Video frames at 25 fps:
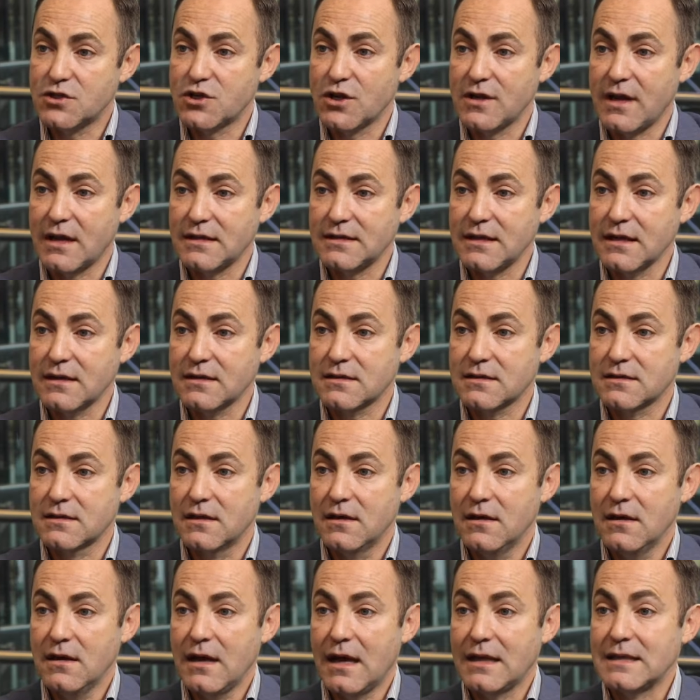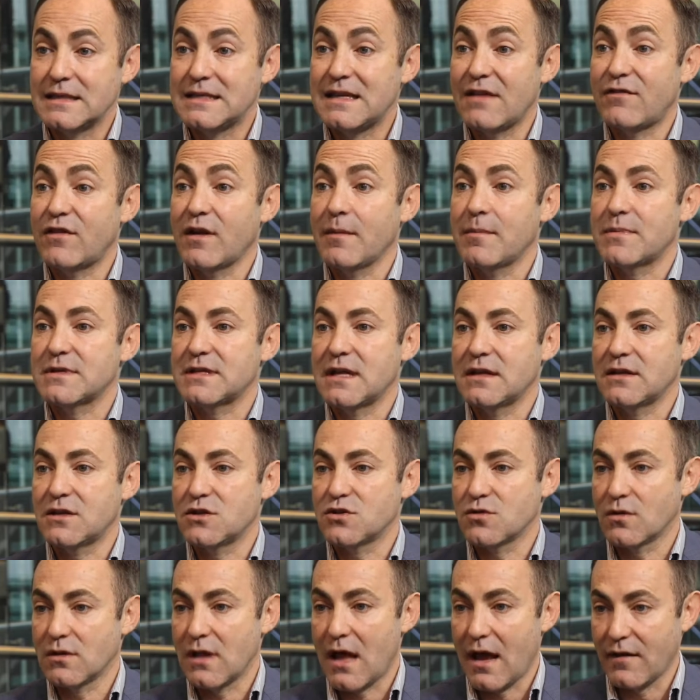is genetics and 70%
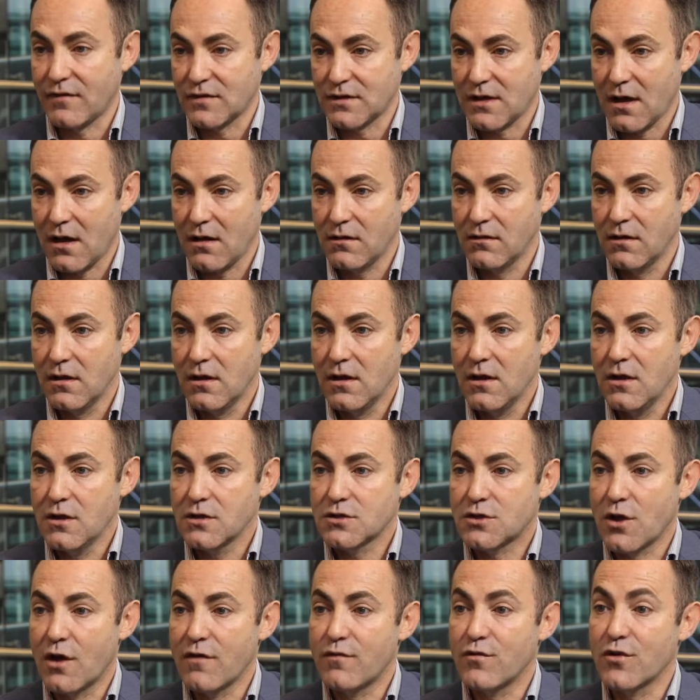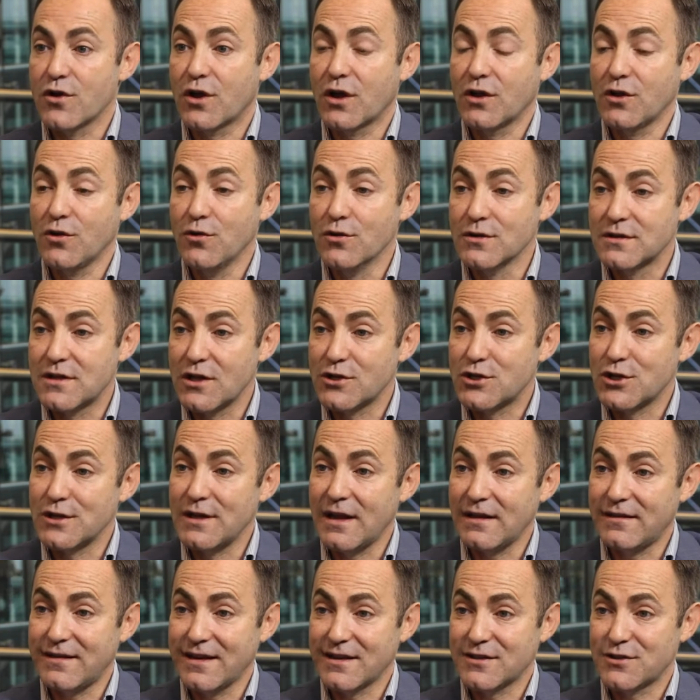is your lifestyle. So if we can use the
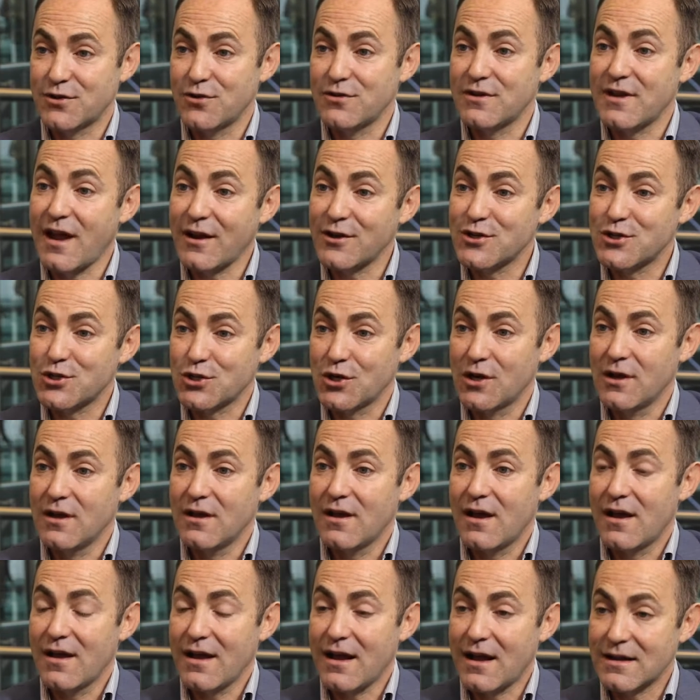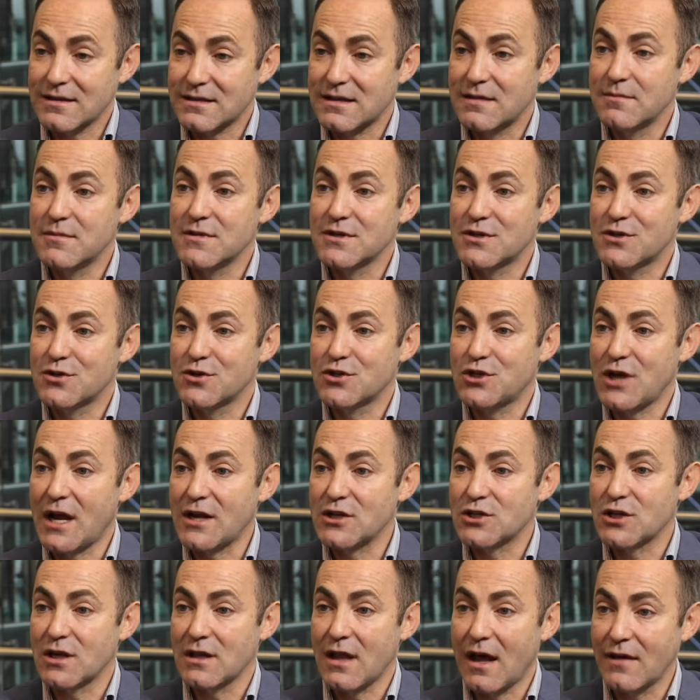genetics to nudge customers to
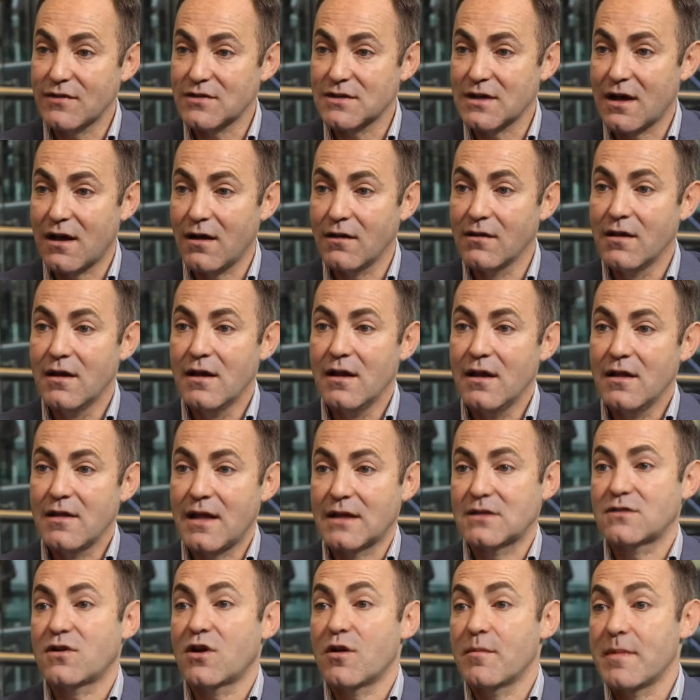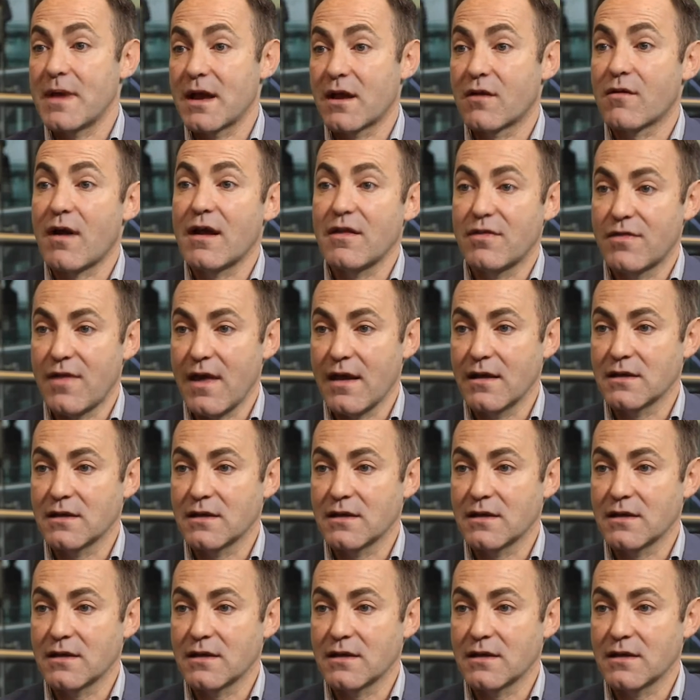change their lifestyle, that's got to be a great